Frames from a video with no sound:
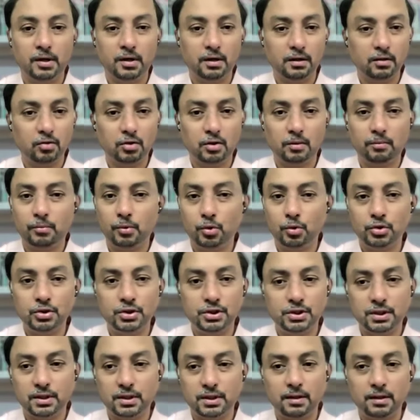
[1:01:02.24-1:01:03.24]
is because of the
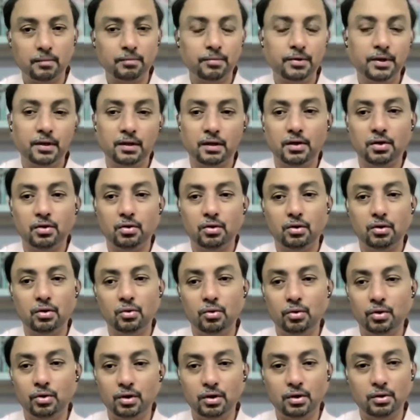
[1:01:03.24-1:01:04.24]
posture, something that you
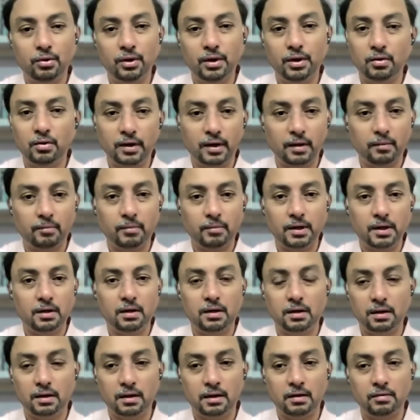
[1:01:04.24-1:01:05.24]
knew you are doing today.
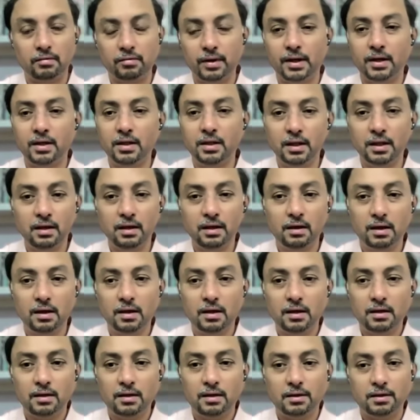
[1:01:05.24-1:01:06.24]
But if anything,
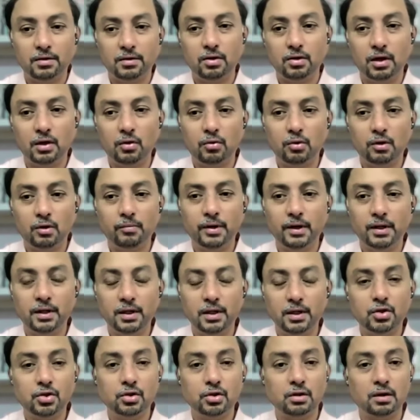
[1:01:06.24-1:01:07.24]
this equal
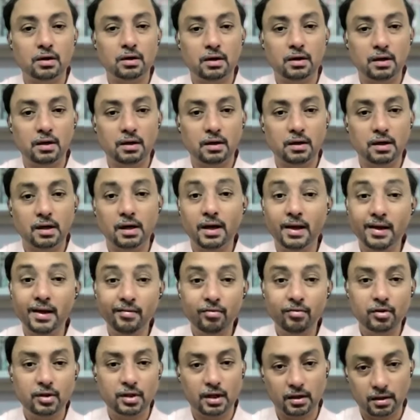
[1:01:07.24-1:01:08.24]
breathing should
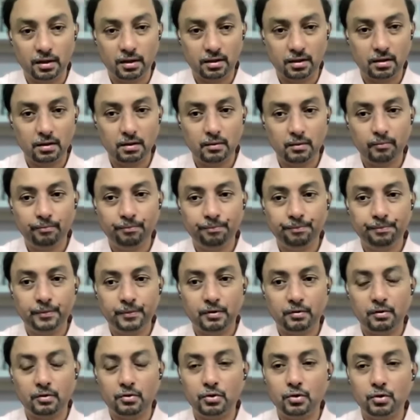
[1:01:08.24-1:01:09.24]
relieve things.
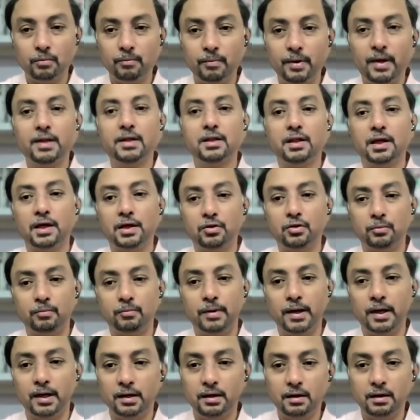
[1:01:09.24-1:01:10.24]
It should make things
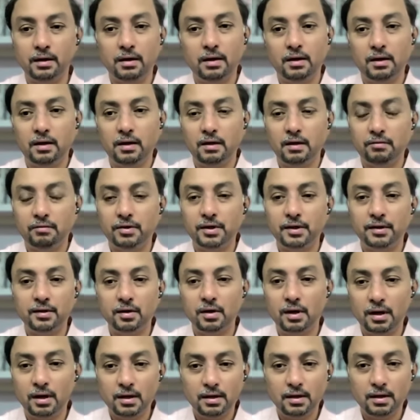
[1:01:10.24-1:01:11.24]
better. If it is
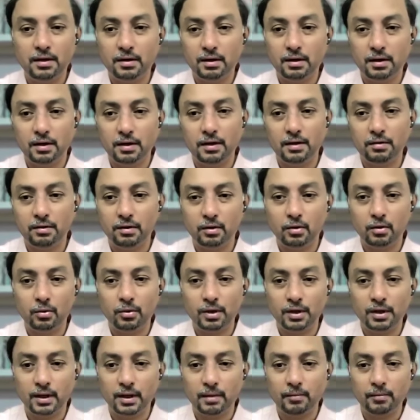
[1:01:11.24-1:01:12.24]
not, it
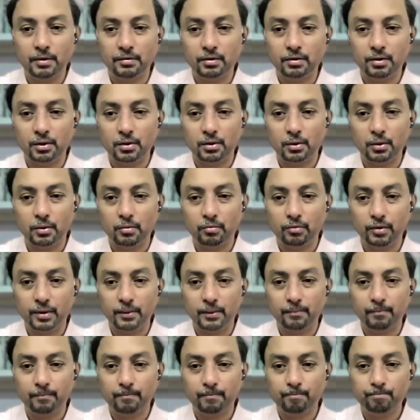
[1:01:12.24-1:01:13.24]
over time it will go away.
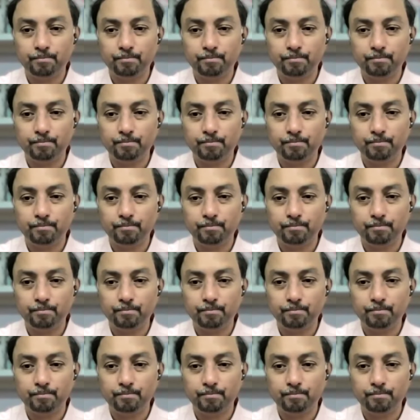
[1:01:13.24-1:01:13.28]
